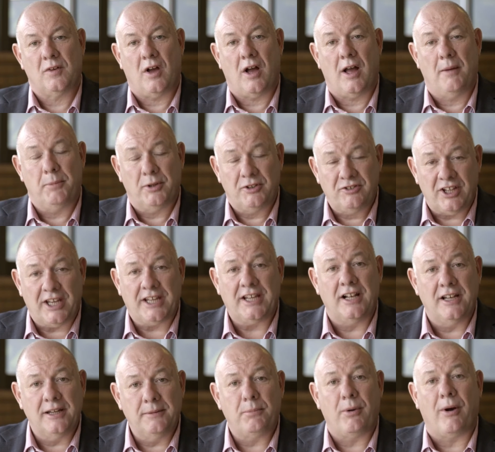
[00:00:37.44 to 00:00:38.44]
I'm
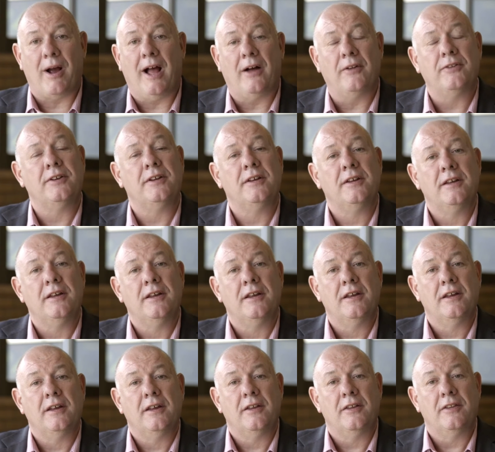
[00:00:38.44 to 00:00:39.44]
particularly proud
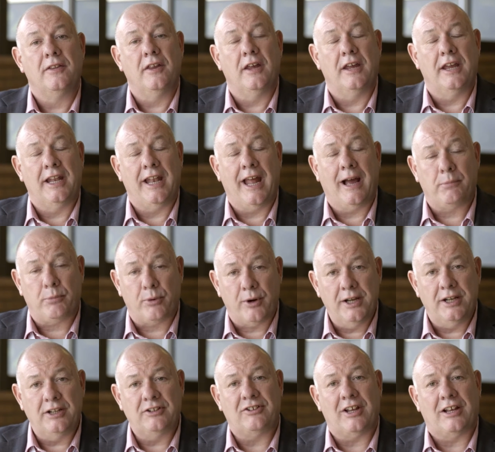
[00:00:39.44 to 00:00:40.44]
that in our
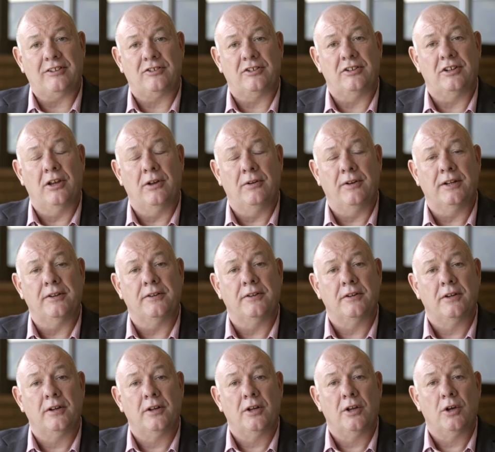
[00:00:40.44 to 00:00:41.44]
predecessor union,
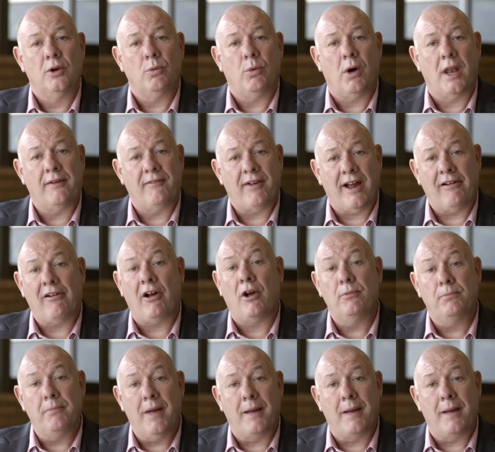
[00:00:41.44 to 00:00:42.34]
one of our own